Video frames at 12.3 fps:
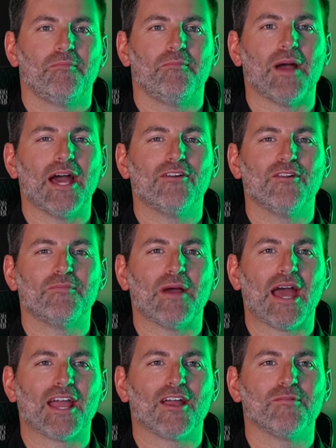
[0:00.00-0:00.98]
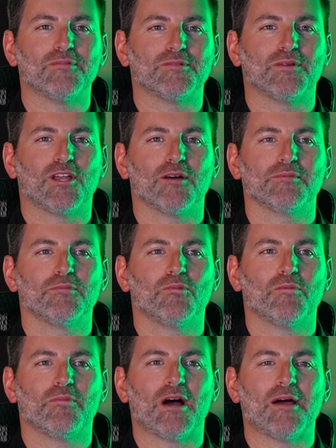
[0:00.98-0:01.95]
Battery backup is becoming
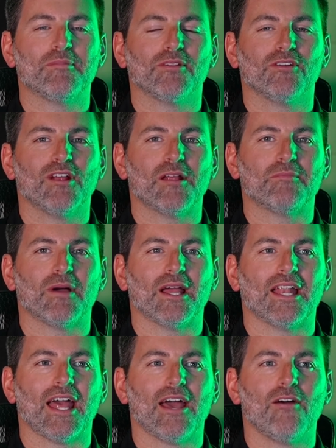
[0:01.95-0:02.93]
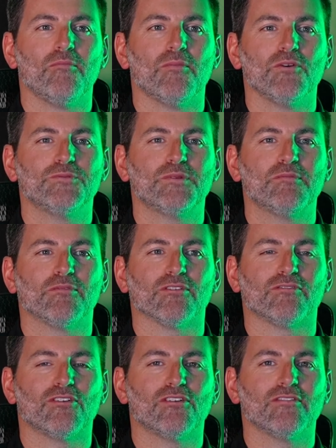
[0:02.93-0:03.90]
more popular, and by now, most people
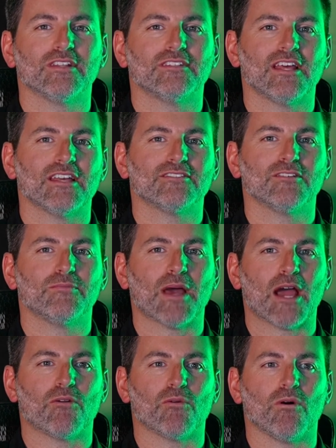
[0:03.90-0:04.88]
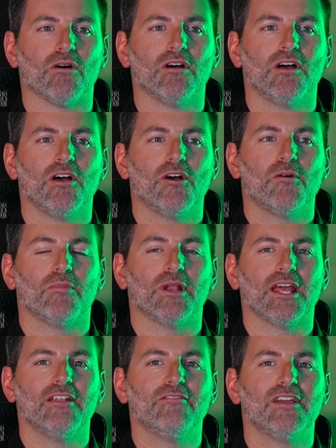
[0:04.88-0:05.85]
have heard of the Tesla Powerwall. But
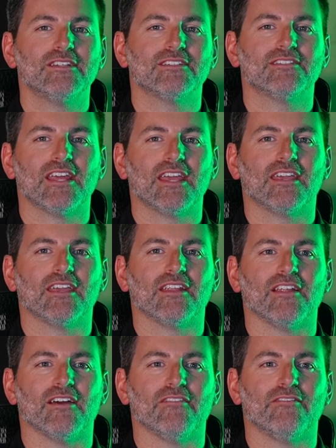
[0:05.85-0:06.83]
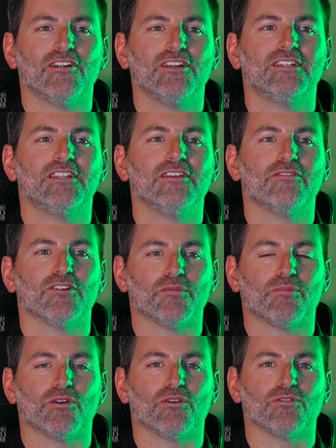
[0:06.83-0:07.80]
Enphase has taken a very different
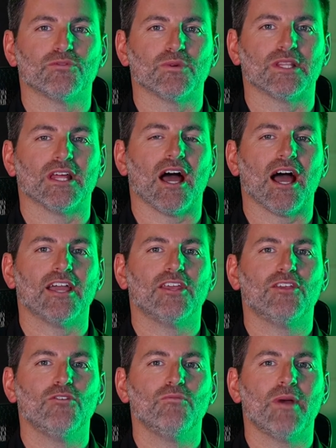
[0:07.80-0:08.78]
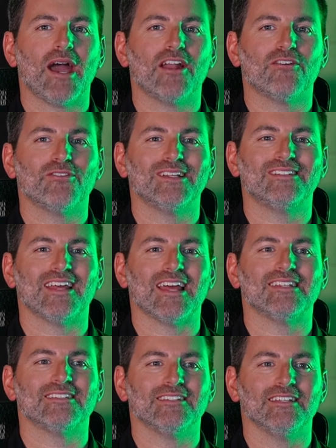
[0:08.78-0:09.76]
approach with the IQ Battery
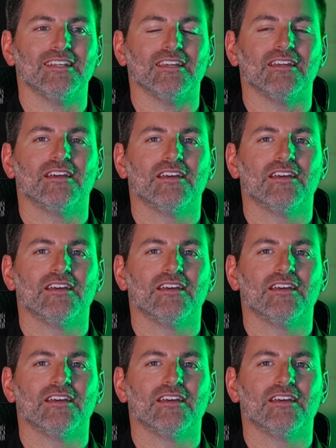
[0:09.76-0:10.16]
10C.